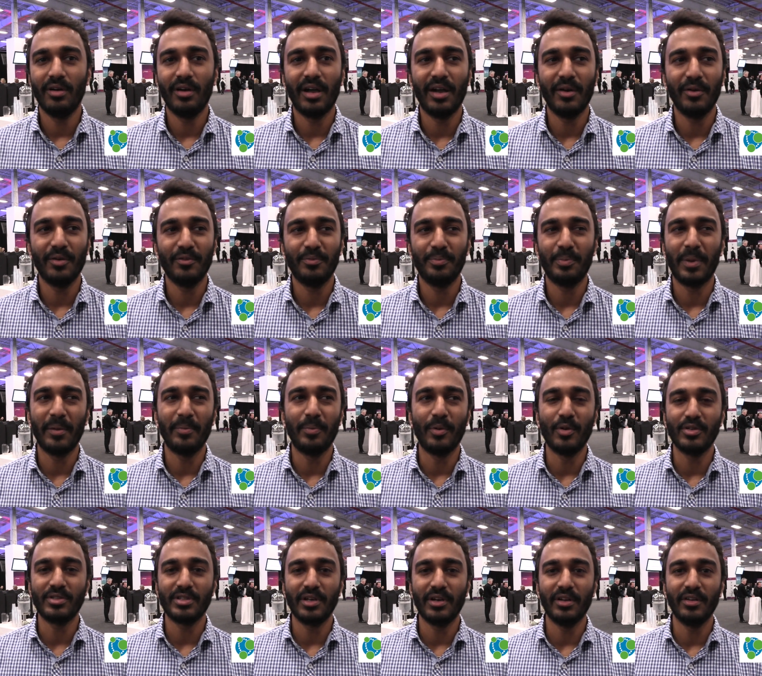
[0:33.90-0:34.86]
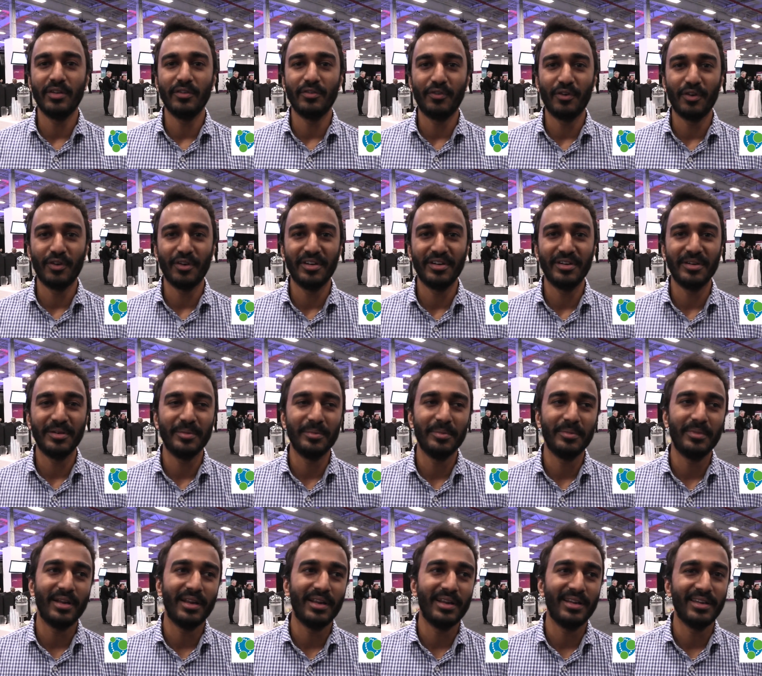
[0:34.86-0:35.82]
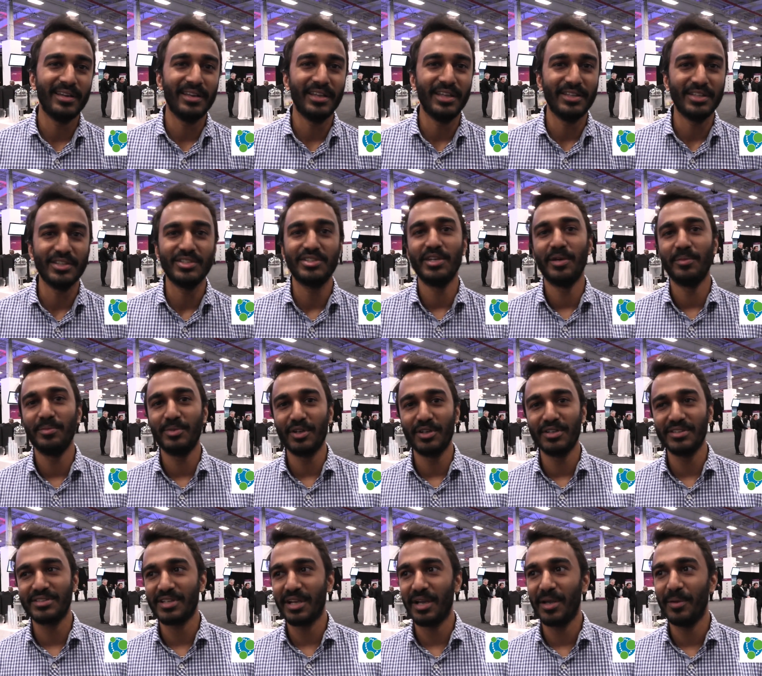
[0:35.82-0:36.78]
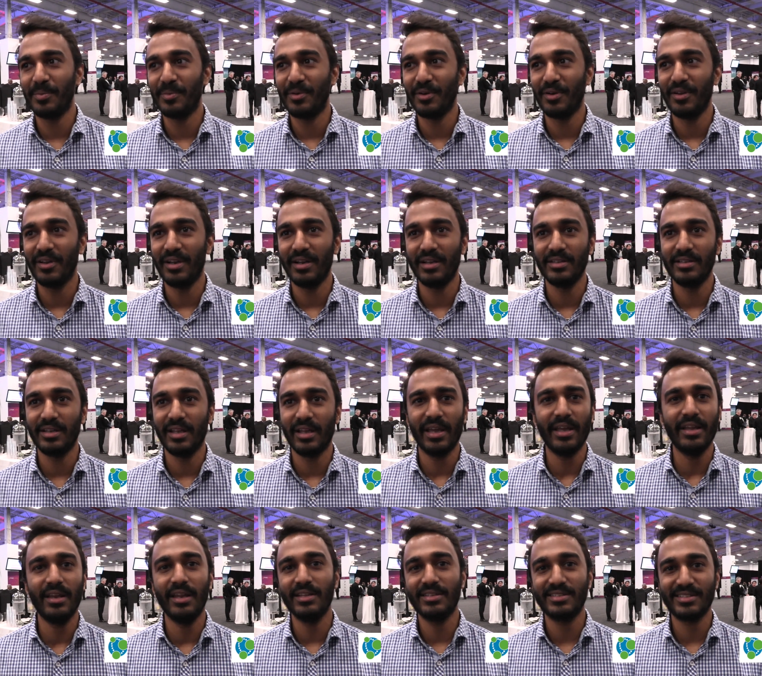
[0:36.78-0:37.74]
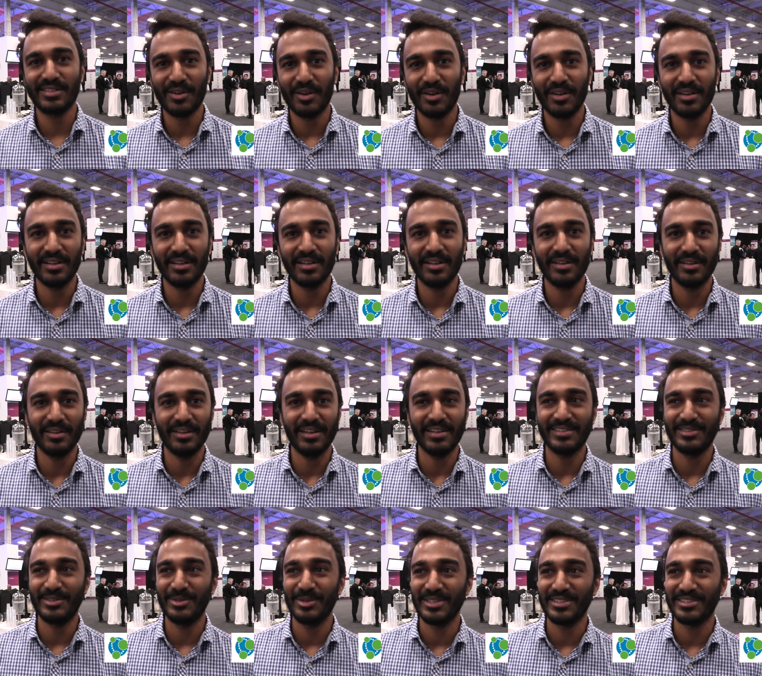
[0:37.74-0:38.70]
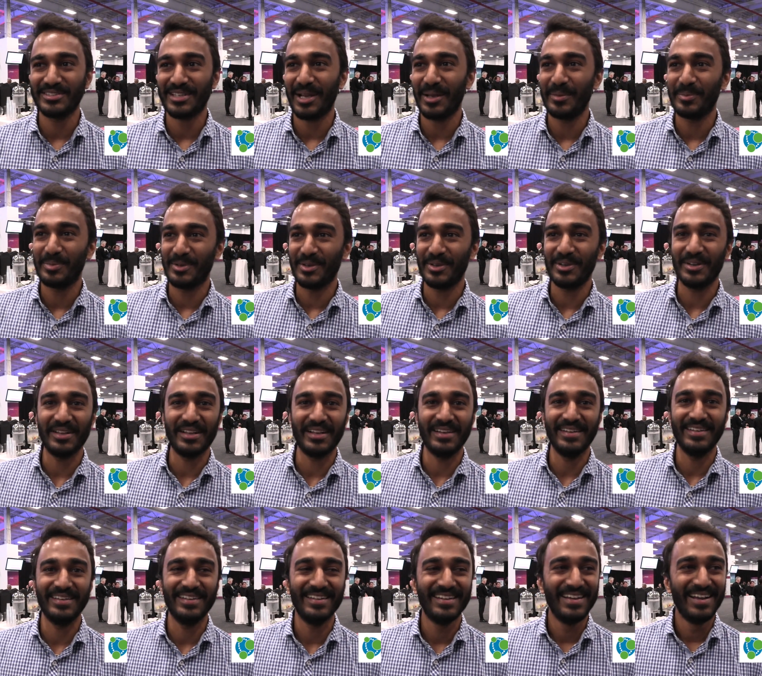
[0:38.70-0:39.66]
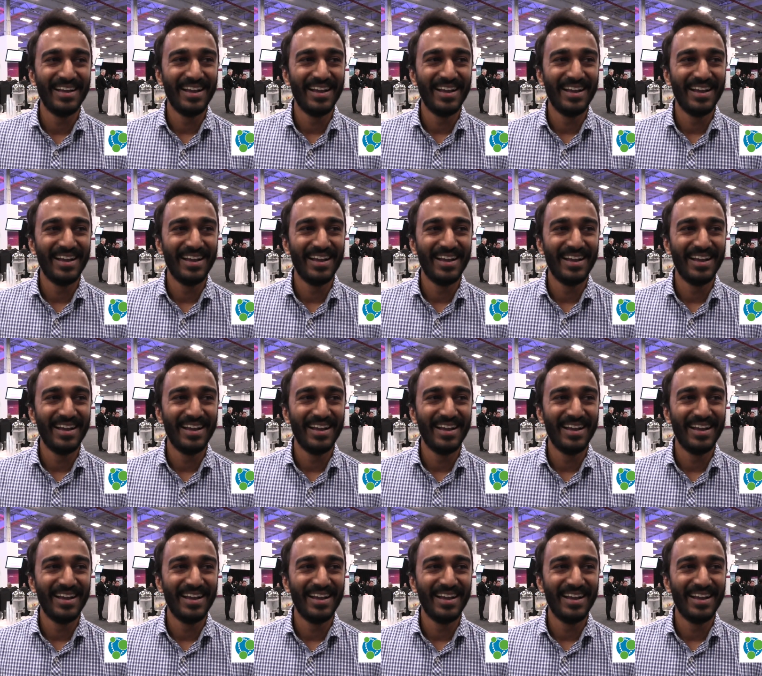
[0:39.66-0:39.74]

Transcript: I, I posted on a forum, and he just jumped on a Skype call, and he's like, "Hey, let's call, let's do a Skype call." And